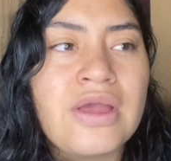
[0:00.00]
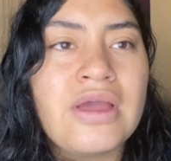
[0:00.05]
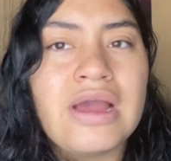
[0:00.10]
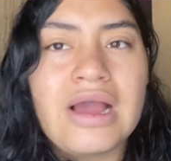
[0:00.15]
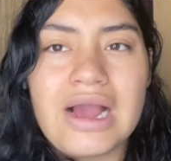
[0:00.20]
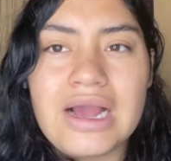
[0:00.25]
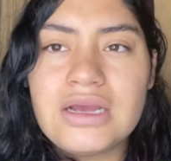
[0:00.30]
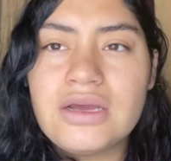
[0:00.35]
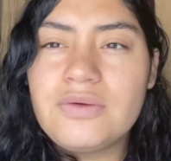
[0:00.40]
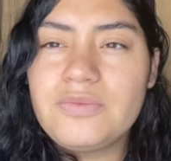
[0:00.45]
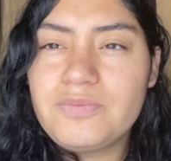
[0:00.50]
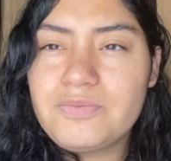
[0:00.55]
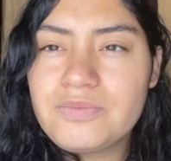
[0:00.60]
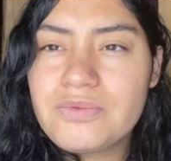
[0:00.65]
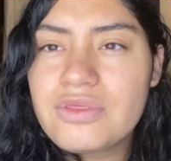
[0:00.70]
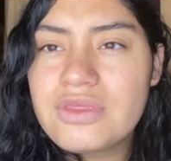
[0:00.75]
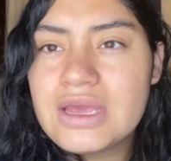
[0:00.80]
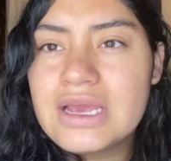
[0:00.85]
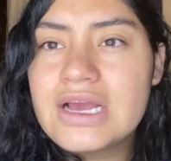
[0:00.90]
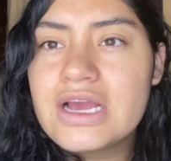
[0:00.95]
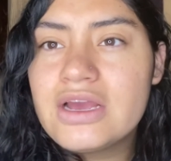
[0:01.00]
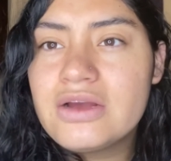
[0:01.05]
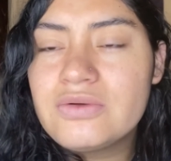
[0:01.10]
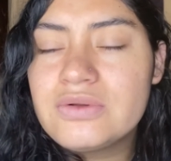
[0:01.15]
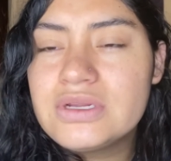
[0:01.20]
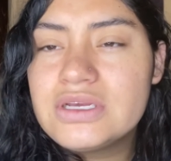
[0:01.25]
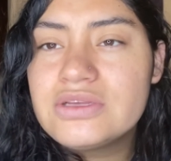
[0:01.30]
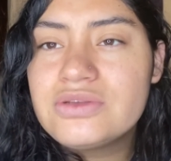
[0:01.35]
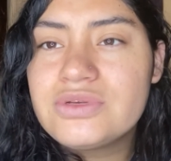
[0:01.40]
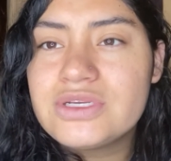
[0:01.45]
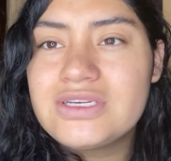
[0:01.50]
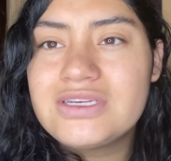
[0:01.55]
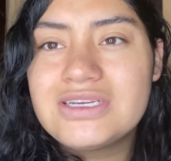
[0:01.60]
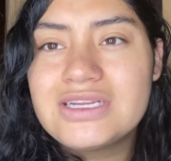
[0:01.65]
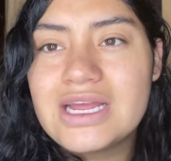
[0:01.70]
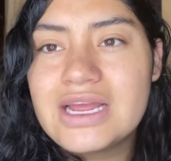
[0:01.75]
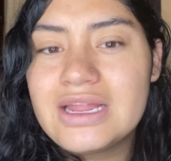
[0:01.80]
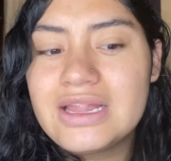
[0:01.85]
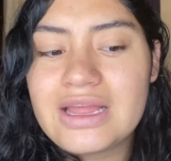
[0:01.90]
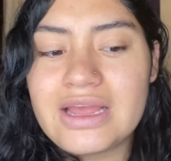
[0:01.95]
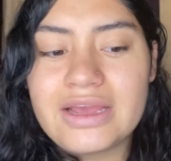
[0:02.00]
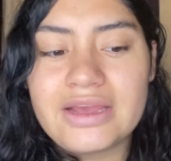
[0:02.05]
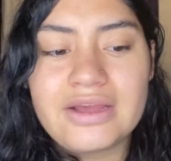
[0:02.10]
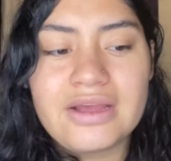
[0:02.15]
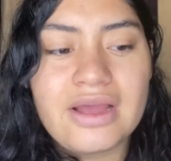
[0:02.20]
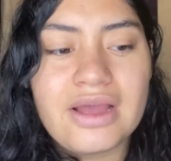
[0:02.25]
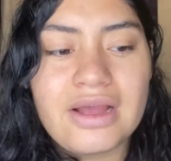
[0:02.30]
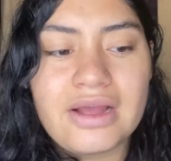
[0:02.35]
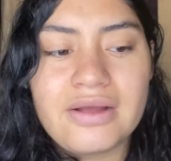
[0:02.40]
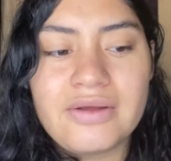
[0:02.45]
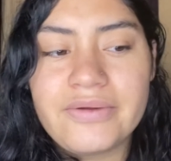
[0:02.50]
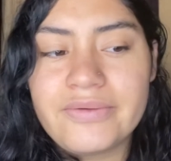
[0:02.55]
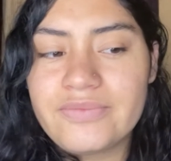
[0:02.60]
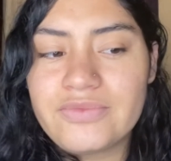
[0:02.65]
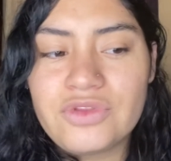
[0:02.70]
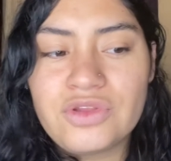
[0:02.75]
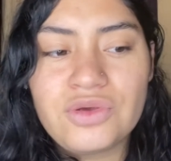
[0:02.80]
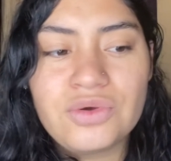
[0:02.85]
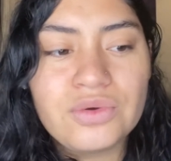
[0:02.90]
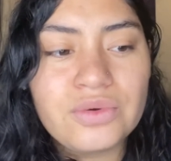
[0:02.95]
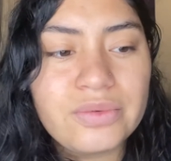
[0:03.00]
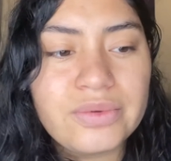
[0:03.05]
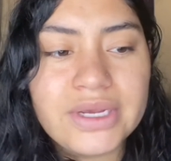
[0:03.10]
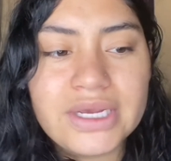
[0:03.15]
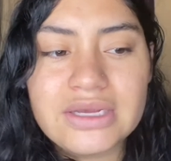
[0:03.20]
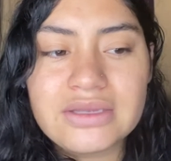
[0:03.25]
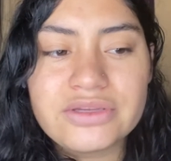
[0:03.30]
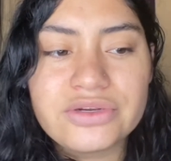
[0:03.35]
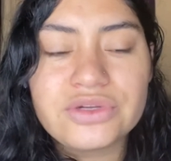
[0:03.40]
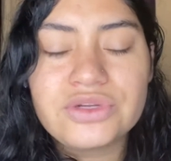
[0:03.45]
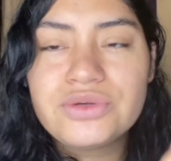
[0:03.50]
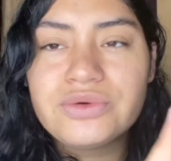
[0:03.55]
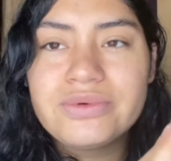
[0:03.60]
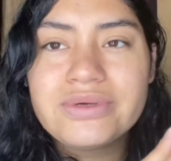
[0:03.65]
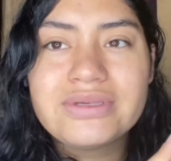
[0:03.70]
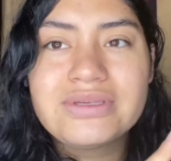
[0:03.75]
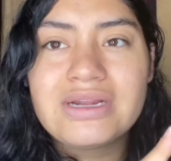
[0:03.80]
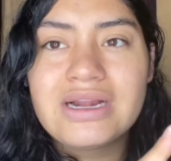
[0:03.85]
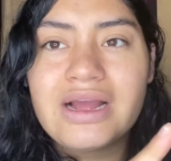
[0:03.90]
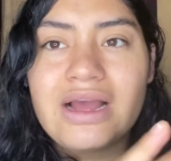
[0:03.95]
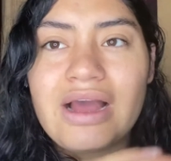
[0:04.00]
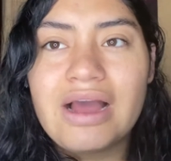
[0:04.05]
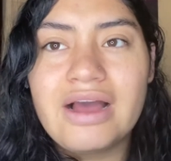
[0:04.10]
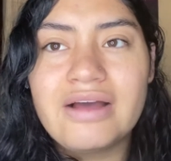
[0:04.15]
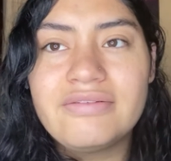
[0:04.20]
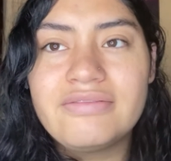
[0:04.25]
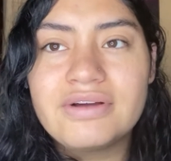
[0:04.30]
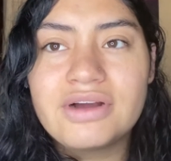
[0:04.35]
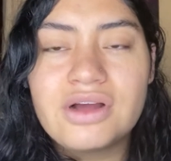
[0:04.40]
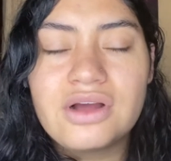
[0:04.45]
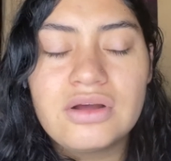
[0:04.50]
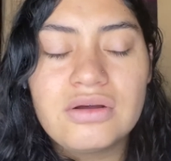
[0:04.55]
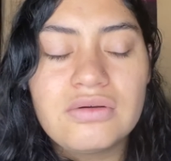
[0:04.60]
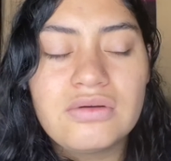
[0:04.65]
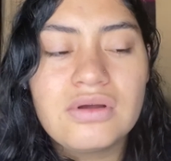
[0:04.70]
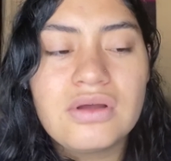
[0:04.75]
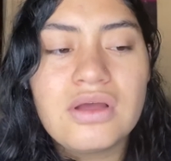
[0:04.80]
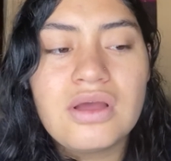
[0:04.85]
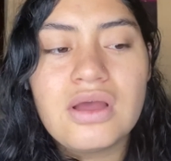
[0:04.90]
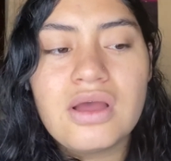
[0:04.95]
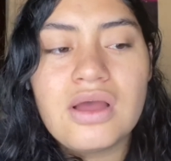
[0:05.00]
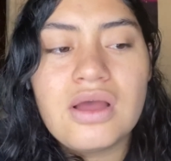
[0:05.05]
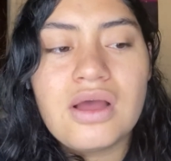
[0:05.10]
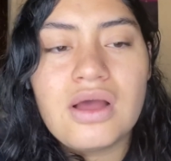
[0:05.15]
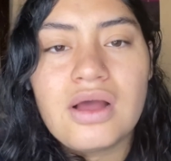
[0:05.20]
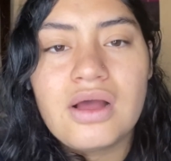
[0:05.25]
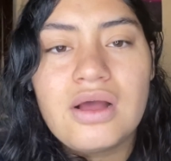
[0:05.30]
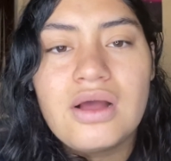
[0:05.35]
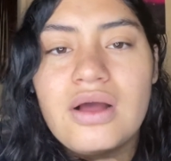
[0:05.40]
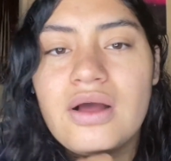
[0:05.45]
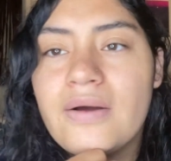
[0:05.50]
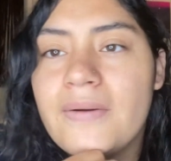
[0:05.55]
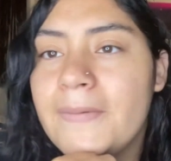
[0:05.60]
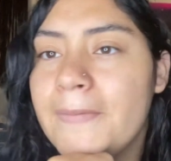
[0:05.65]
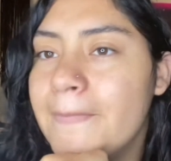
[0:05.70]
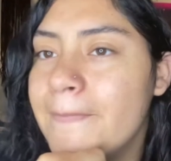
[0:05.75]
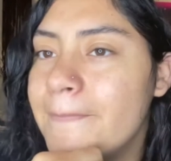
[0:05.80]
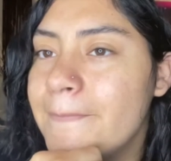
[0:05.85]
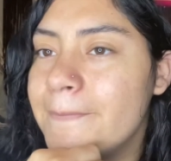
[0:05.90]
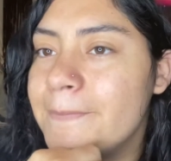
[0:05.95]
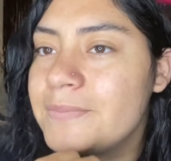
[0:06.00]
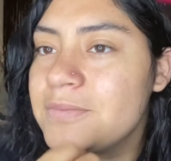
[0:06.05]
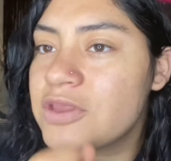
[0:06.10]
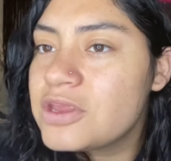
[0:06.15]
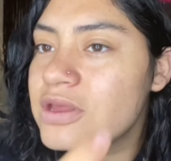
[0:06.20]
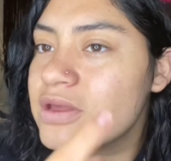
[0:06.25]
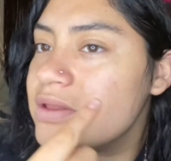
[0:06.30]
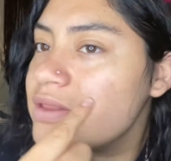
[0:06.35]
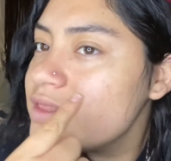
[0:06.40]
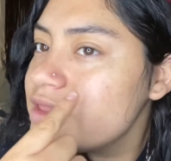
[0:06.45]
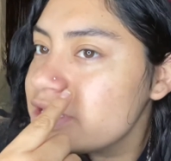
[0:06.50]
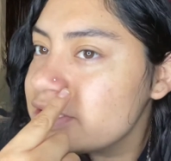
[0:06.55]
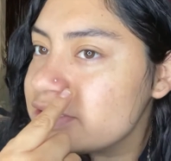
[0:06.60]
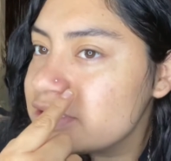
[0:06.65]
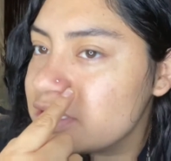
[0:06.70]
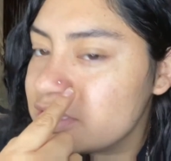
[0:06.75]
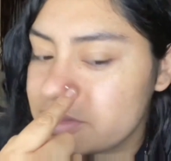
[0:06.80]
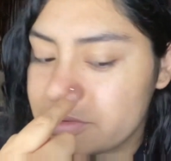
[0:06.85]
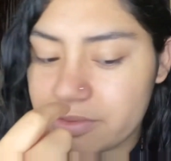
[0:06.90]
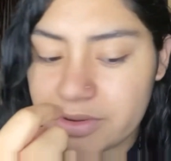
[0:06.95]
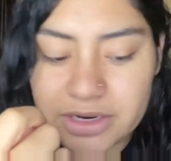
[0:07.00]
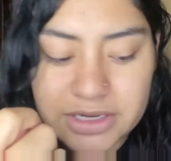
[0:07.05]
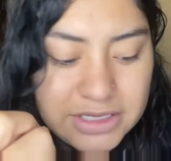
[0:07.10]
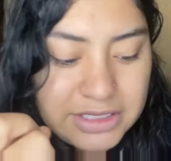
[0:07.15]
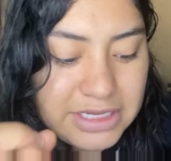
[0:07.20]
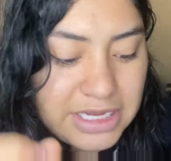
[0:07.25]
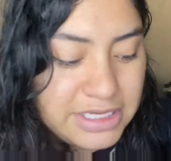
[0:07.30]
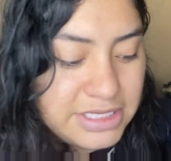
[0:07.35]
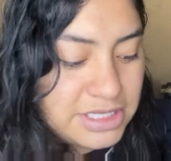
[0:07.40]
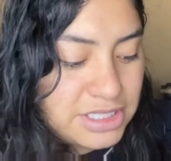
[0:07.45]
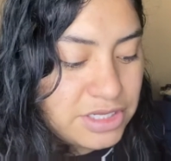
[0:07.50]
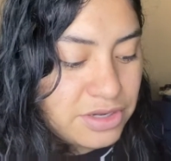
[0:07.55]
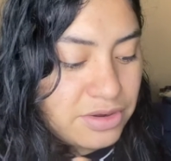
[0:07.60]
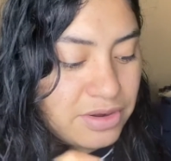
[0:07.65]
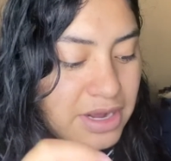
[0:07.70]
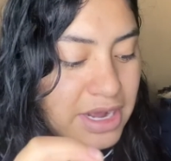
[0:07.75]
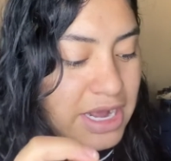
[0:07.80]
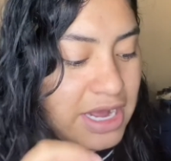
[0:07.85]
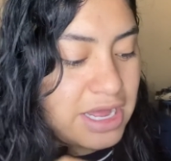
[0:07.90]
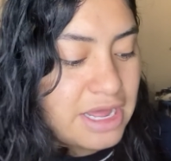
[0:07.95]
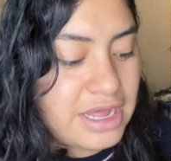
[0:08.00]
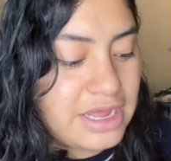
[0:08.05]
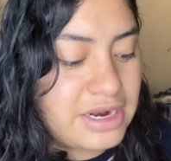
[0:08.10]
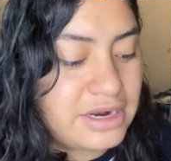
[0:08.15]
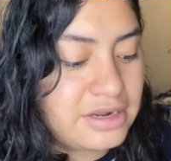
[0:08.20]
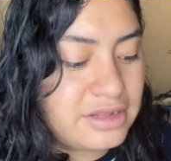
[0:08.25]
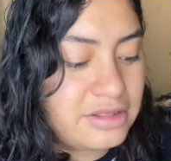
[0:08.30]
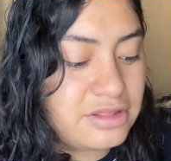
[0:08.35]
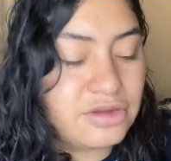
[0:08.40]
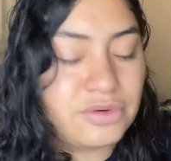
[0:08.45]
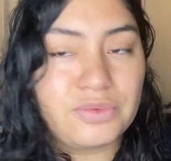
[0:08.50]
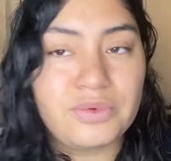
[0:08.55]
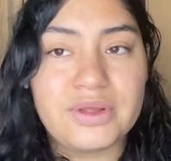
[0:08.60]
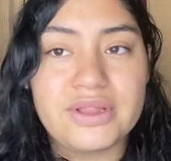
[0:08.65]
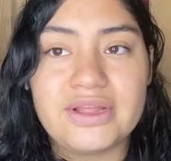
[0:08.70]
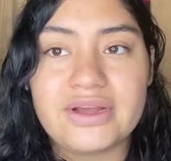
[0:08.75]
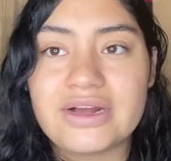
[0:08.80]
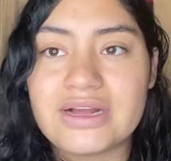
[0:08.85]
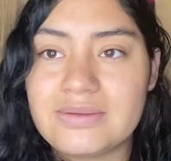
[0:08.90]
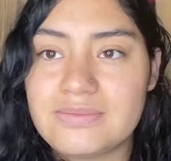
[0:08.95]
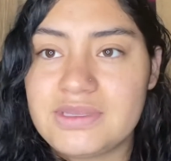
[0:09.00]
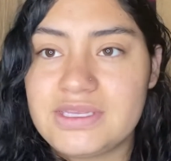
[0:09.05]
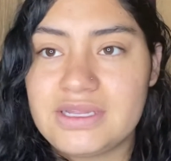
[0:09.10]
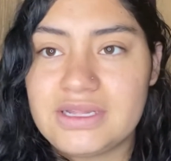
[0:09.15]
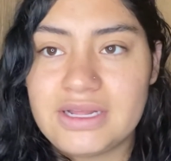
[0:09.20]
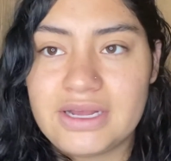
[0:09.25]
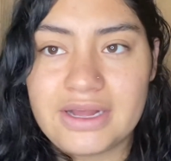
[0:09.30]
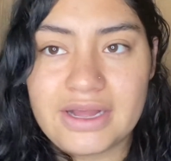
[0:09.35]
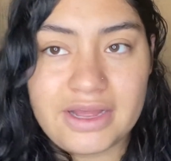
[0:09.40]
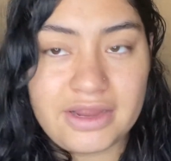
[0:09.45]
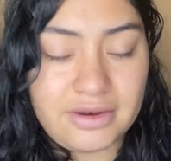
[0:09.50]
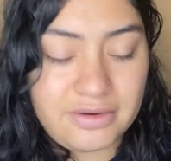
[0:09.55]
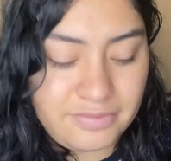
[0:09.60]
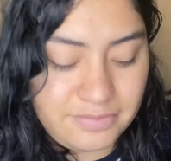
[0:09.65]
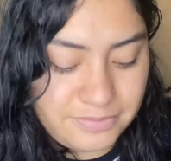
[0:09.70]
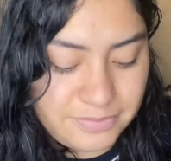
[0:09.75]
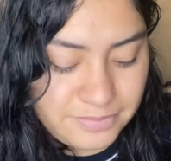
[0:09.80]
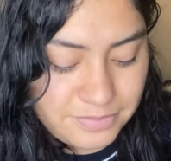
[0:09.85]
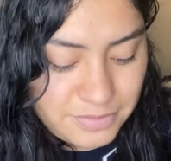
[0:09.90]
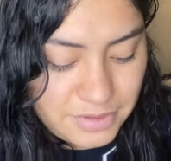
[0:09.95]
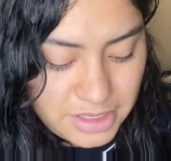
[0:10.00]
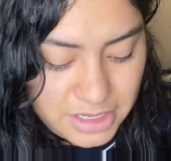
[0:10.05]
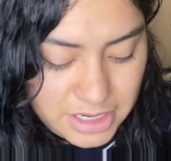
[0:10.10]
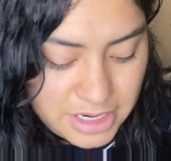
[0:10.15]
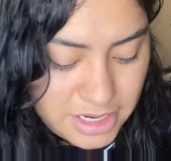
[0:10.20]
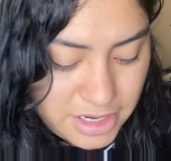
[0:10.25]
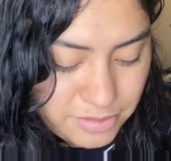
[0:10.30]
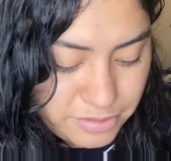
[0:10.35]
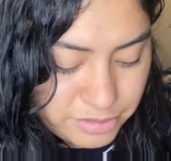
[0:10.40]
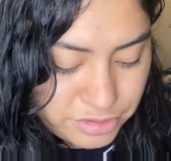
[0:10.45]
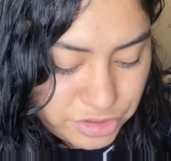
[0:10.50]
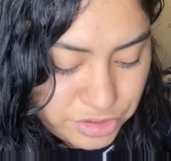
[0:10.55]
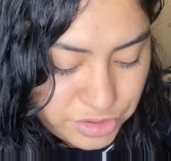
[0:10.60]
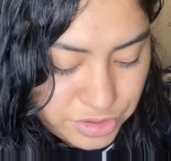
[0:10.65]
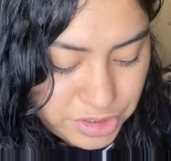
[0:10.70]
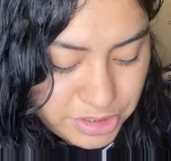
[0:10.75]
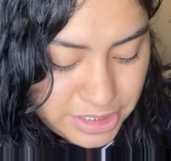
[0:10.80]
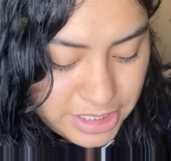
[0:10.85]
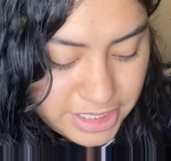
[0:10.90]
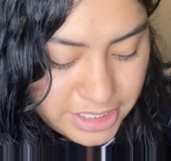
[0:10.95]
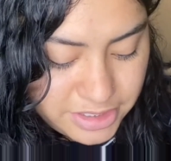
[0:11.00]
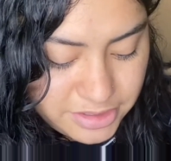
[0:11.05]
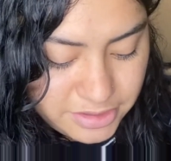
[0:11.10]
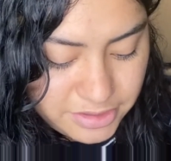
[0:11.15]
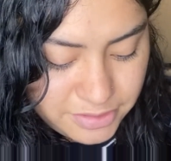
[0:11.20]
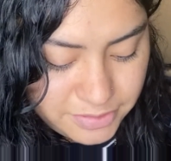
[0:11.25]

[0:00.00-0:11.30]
I think I only switched it like 2 weeks or 2 weeks and a half ago to this other one, because I still had the one that comes in the gun, and I will show you guys.